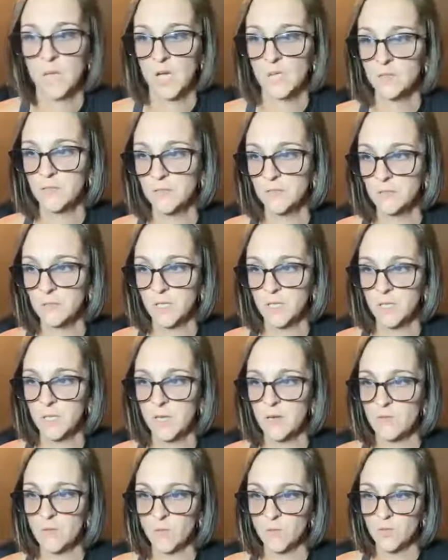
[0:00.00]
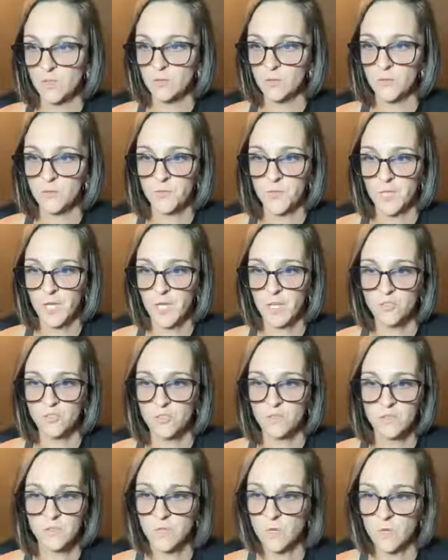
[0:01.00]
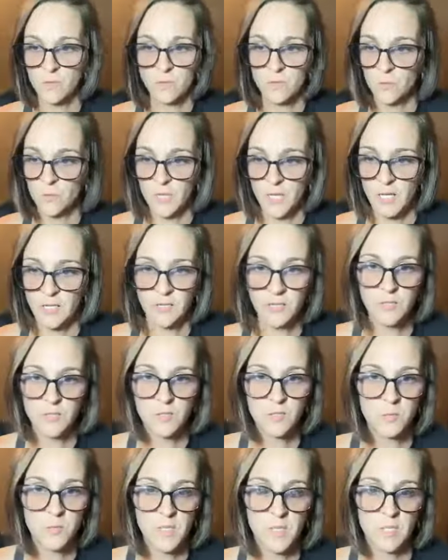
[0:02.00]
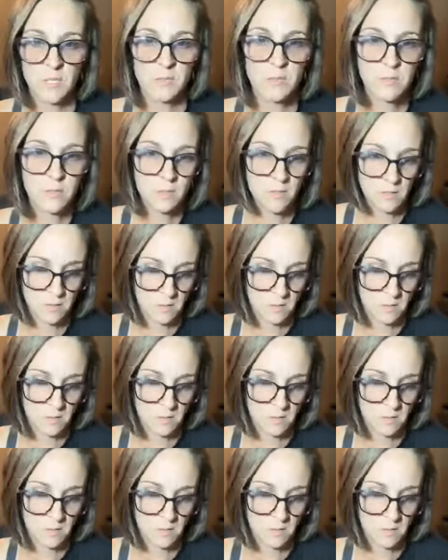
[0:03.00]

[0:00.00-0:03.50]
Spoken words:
I like have all these notifications and I don't know what any of these mean.